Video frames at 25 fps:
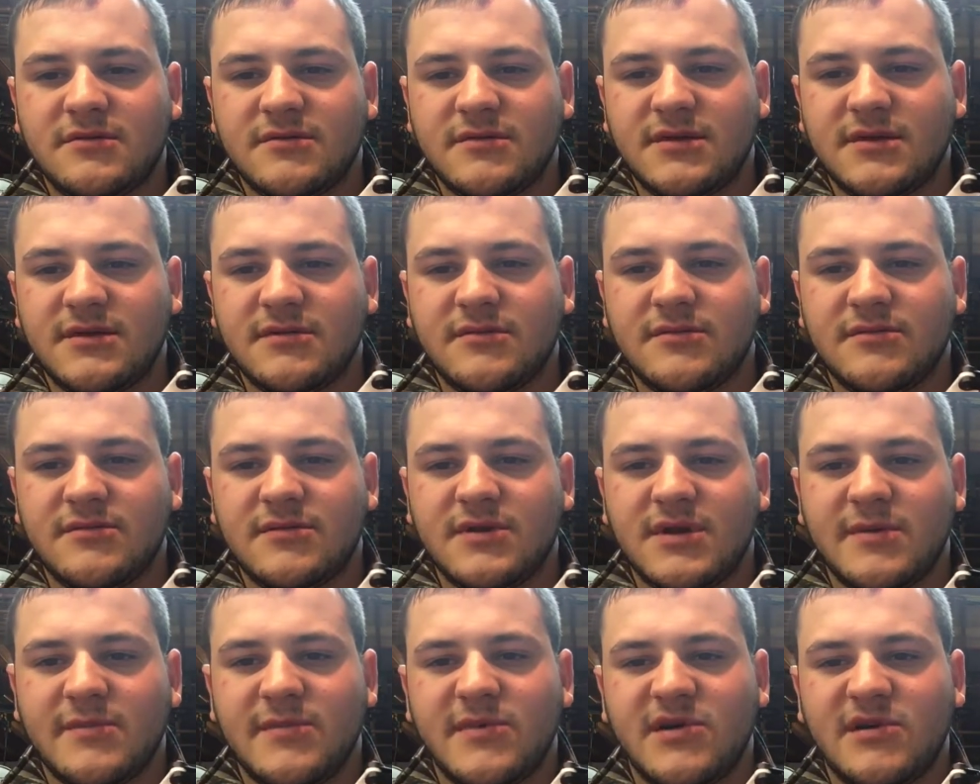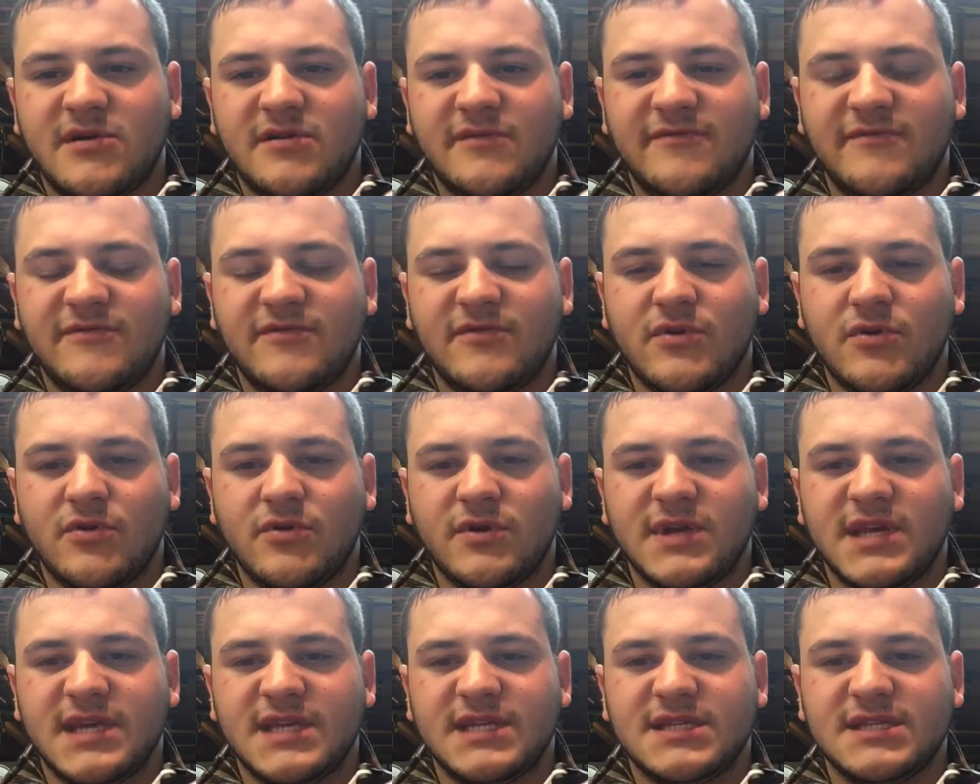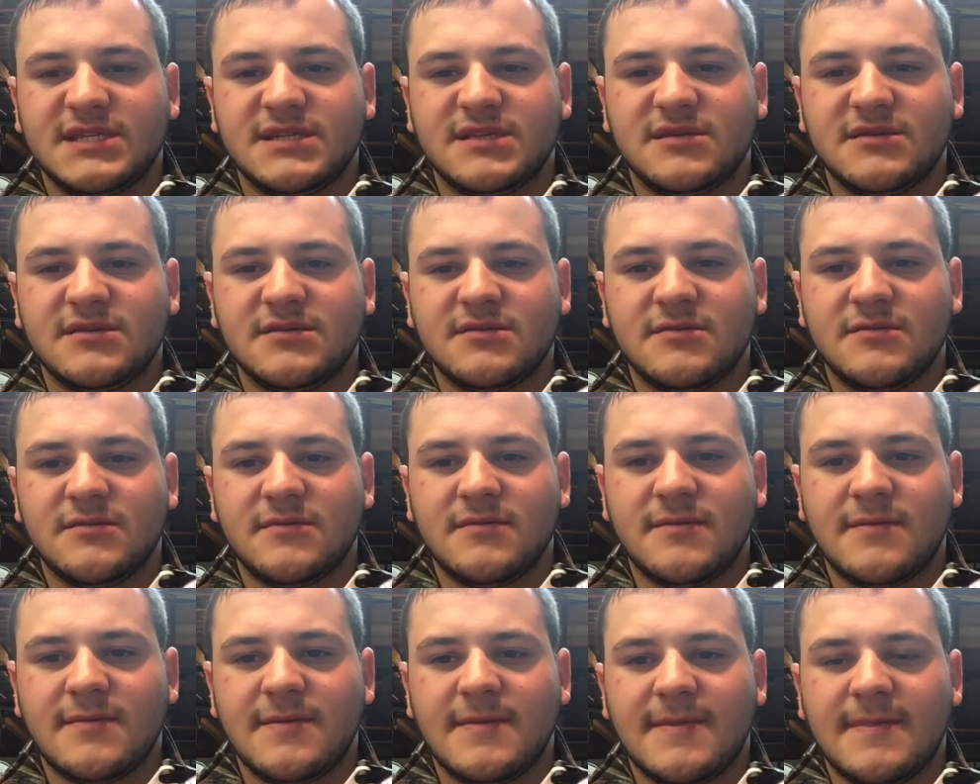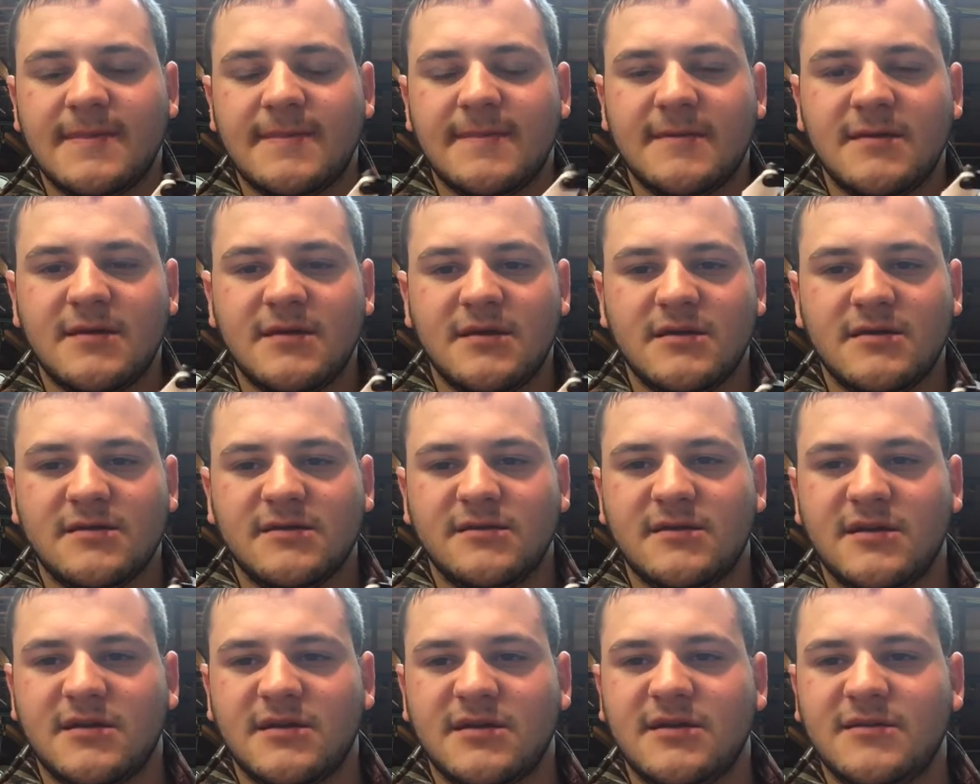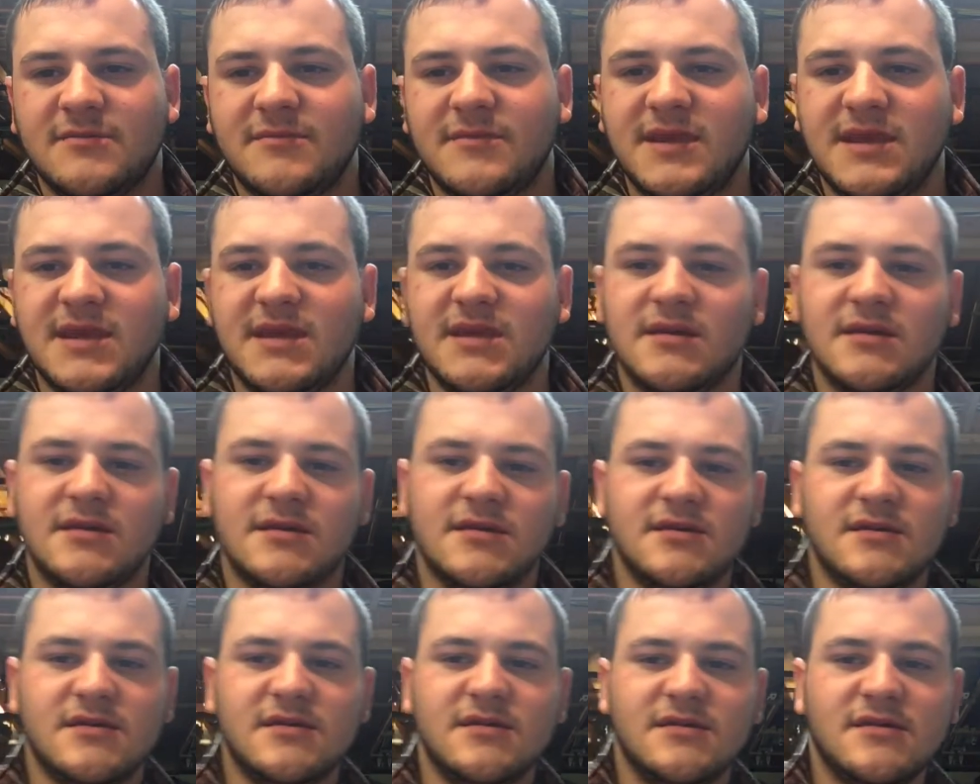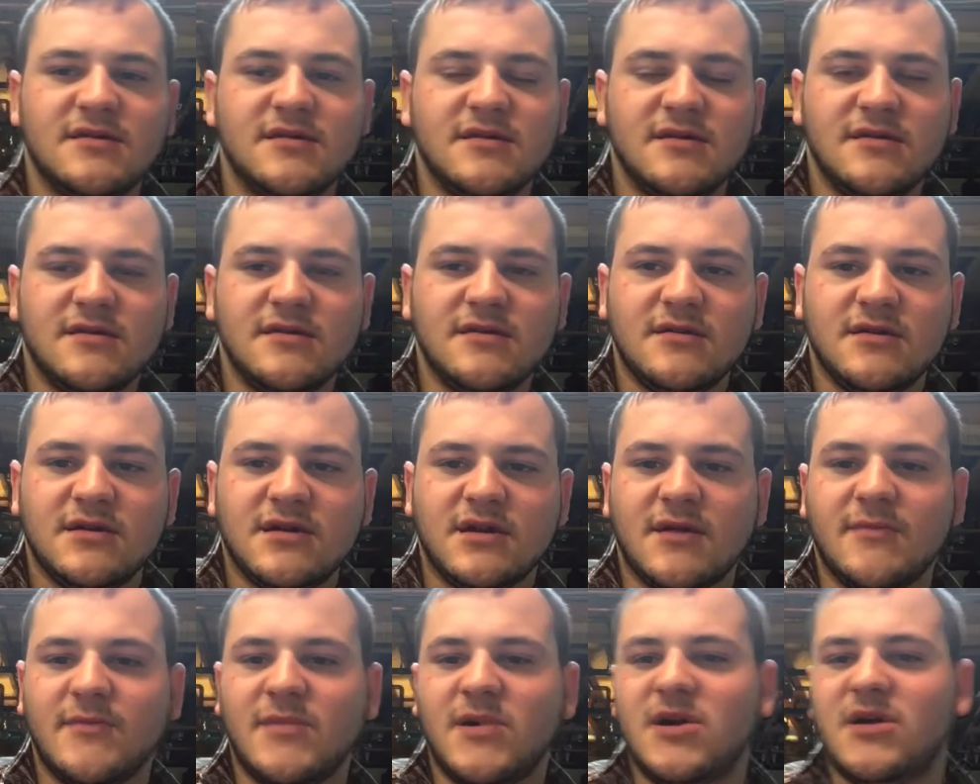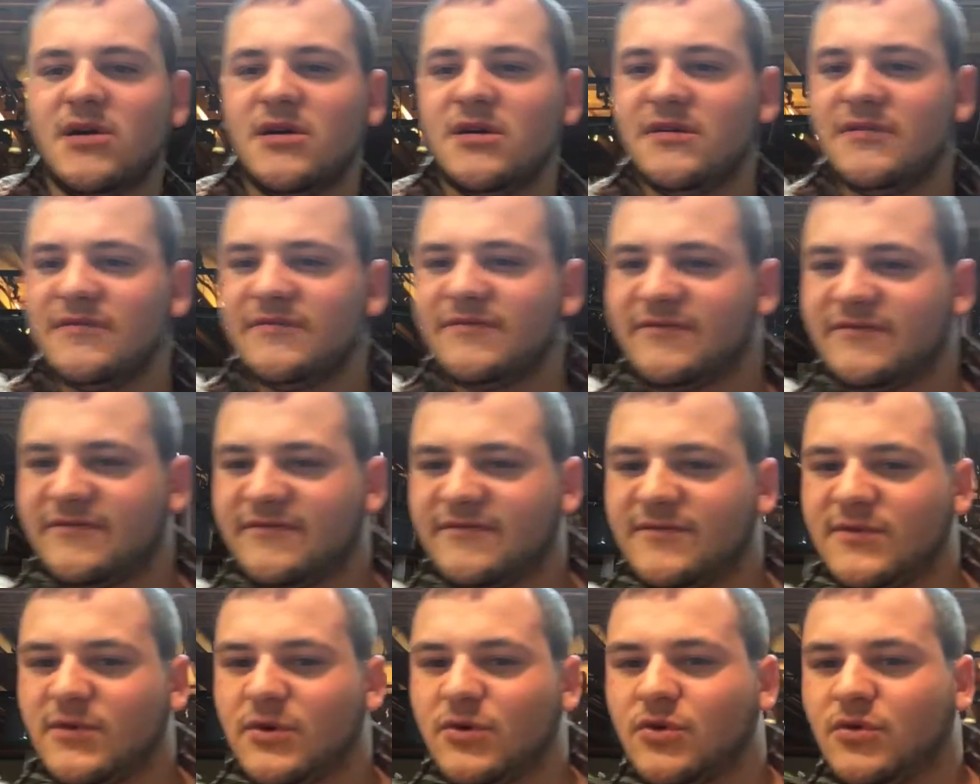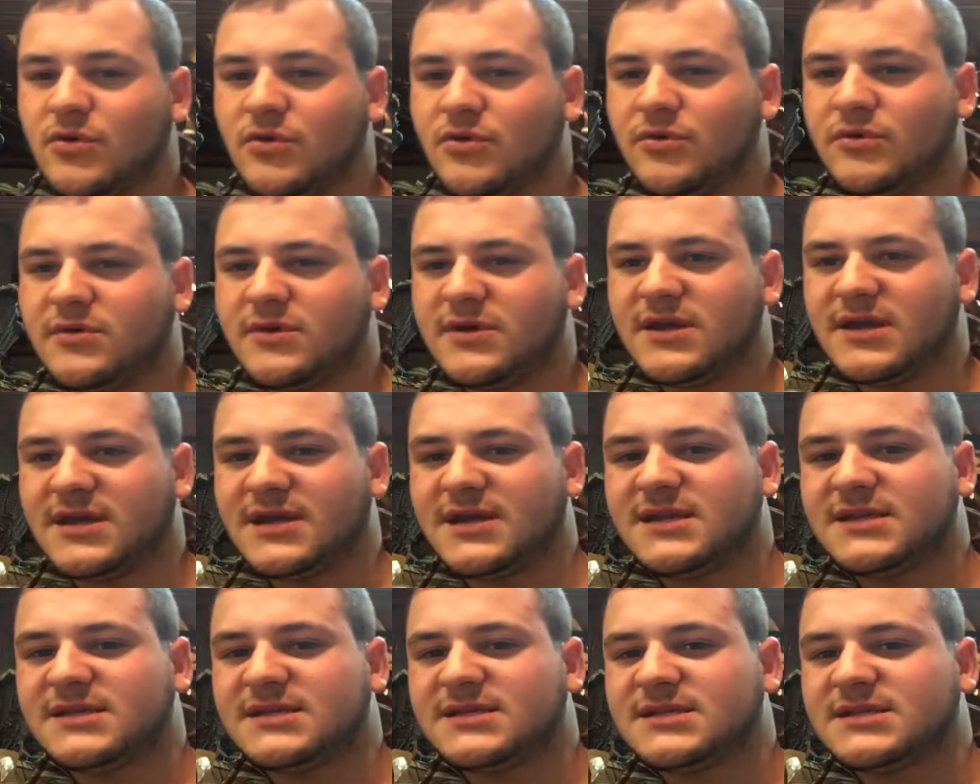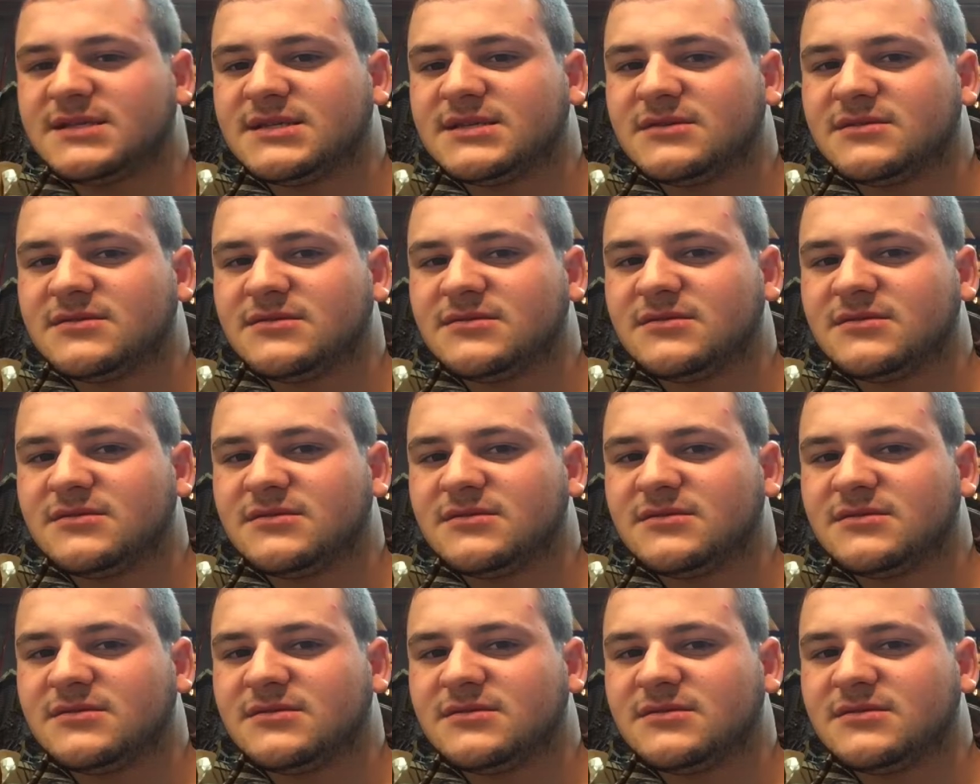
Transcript: Okay, come on, focus. Not on me. Come on, focus.